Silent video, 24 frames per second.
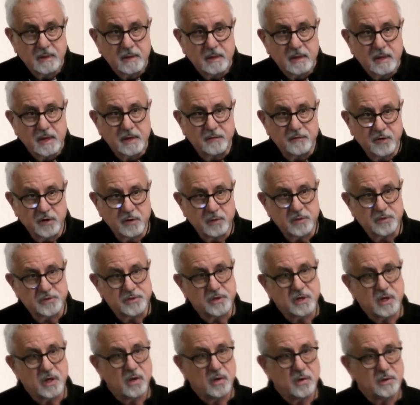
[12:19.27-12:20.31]
If you were to
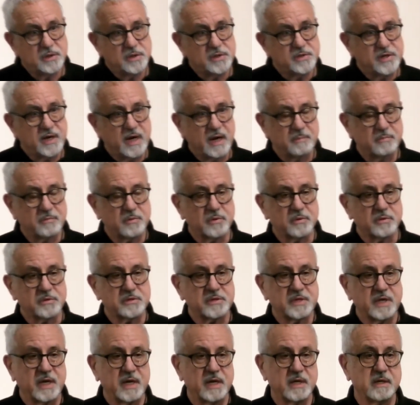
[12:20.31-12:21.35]
go into chapters
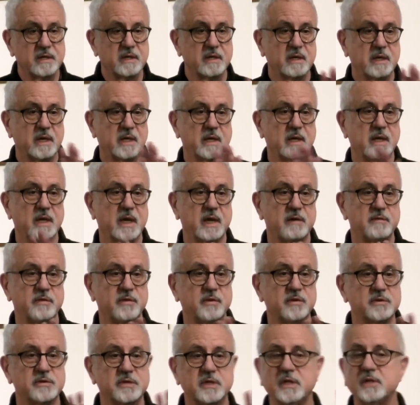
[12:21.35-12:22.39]
10 and 11,
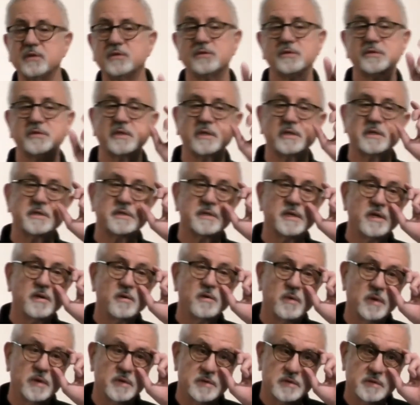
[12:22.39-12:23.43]
there's an interesting
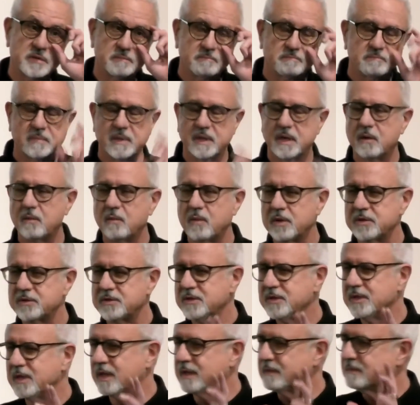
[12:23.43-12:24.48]
sequence, and I want you
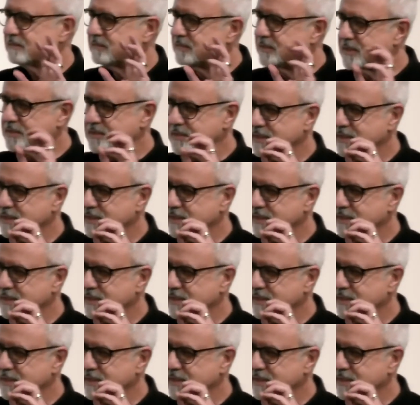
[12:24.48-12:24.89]
to listen